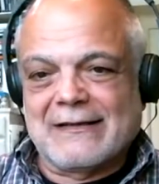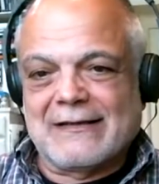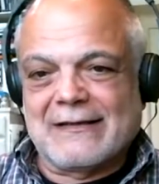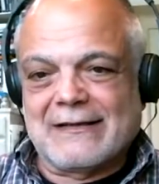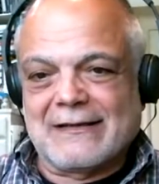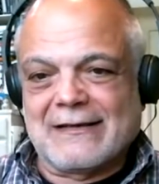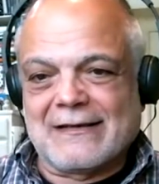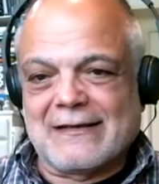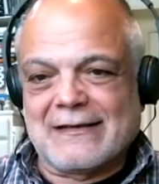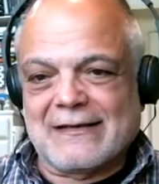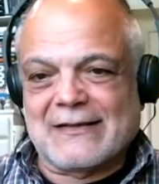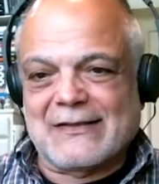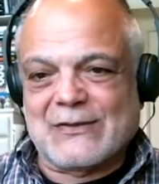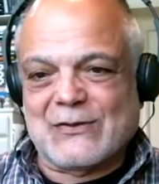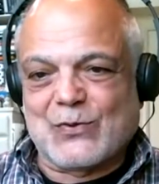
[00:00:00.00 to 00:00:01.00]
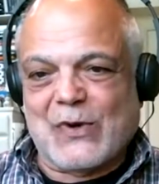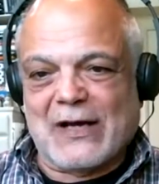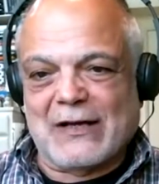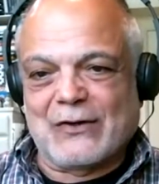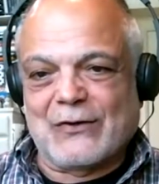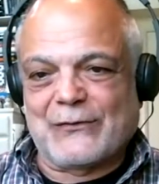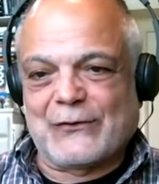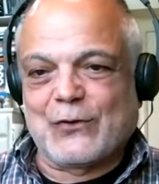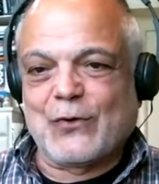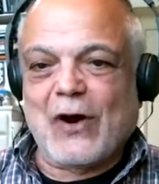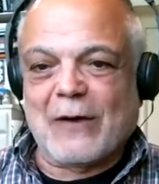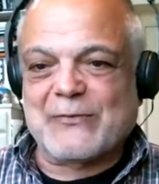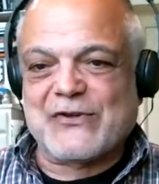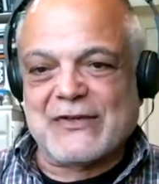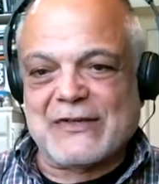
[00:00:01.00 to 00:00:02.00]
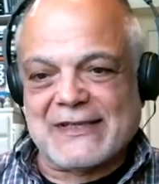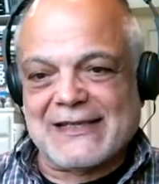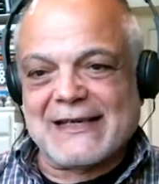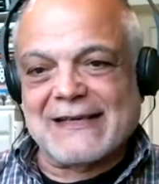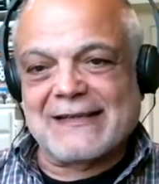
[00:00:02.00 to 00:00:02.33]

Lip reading: it's one of two options: